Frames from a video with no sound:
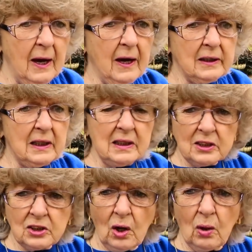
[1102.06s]
and get
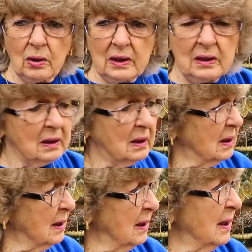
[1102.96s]
it started,
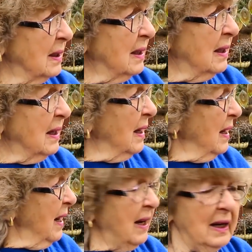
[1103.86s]

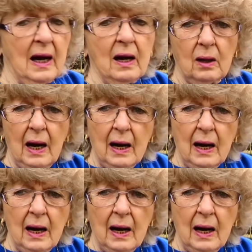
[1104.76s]
and